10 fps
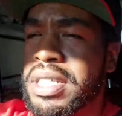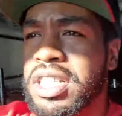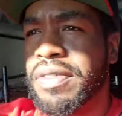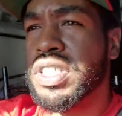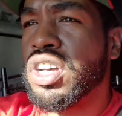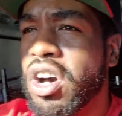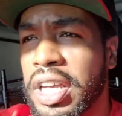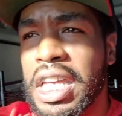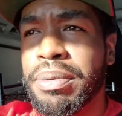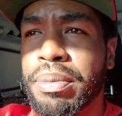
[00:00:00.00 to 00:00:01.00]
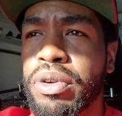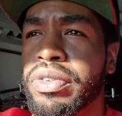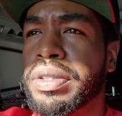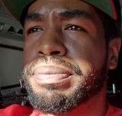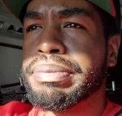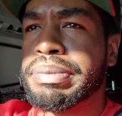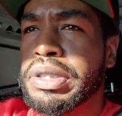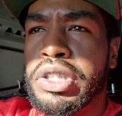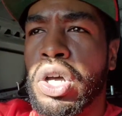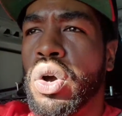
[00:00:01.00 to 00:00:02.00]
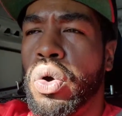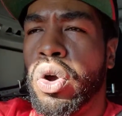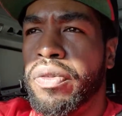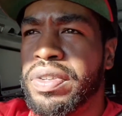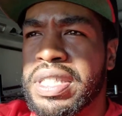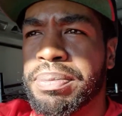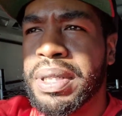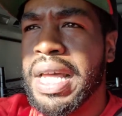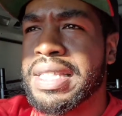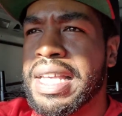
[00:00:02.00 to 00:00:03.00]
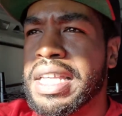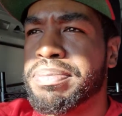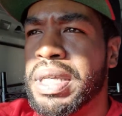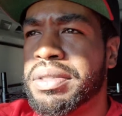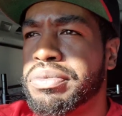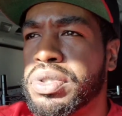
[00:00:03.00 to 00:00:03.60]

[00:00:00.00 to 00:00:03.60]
my service call and keep it moving. You know, or if it's something that takes me